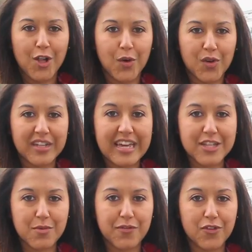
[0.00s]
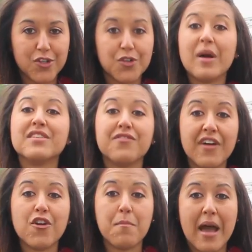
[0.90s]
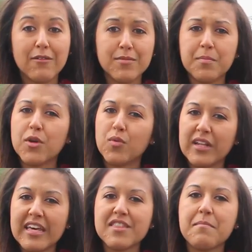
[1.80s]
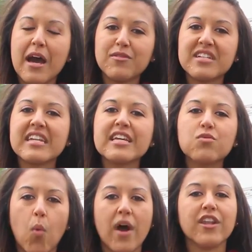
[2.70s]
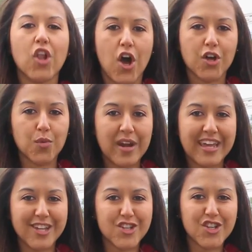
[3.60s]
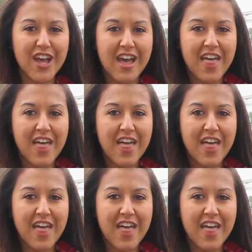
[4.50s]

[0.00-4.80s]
Locally, it's referred to as Vedder Mountain, but really the mountain is one long range.